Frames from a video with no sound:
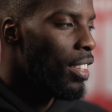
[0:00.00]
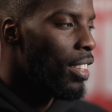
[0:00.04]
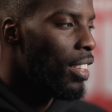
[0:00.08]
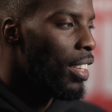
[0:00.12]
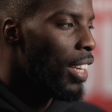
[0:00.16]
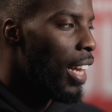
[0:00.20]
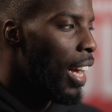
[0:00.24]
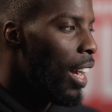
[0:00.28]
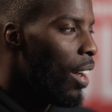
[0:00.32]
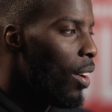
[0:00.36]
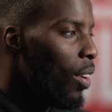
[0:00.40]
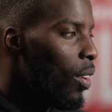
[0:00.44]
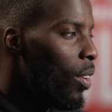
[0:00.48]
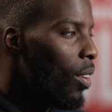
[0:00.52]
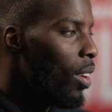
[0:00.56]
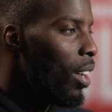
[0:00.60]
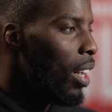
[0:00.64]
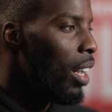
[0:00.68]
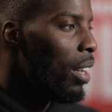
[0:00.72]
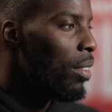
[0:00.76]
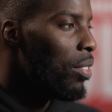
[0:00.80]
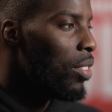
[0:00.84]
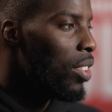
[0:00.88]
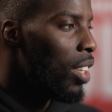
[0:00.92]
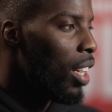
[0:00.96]
now
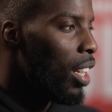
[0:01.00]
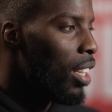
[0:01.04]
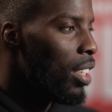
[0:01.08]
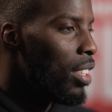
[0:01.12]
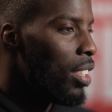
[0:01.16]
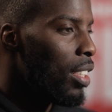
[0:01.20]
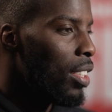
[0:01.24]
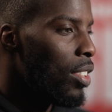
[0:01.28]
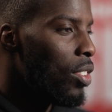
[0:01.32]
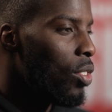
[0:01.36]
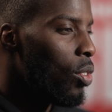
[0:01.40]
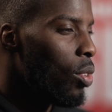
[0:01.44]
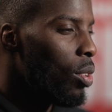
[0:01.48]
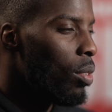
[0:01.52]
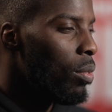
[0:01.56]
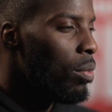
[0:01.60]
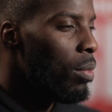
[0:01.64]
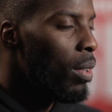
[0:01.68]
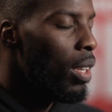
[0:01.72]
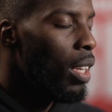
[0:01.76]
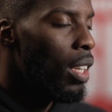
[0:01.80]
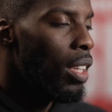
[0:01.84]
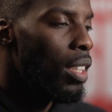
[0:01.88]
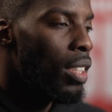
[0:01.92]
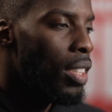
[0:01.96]
I've started to sort
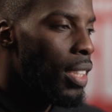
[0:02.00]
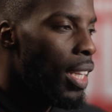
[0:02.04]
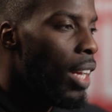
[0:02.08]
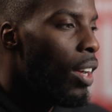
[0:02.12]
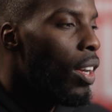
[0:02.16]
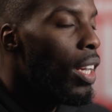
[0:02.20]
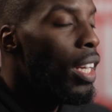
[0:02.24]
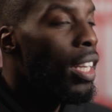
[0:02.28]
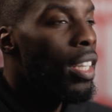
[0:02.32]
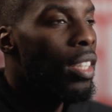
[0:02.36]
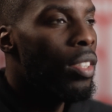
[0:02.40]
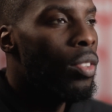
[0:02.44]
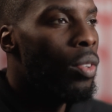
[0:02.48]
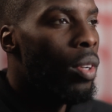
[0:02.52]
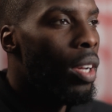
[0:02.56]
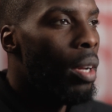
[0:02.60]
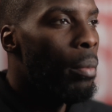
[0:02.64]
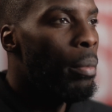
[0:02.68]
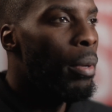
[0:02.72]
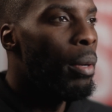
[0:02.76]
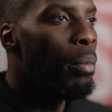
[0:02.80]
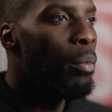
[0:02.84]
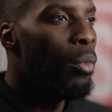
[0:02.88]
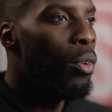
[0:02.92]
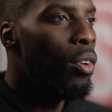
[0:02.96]
of settle into it a
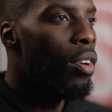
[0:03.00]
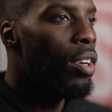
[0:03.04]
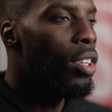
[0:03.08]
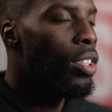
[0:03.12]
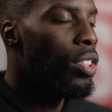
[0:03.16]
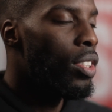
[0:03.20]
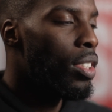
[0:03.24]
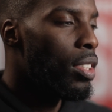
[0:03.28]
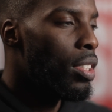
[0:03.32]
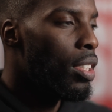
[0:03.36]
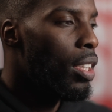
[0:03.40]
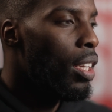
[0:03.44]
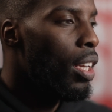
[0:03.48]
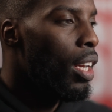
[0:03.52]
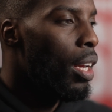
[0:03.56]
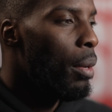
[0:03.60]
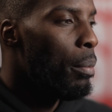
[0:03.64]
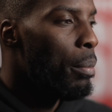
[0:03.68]
bit more and just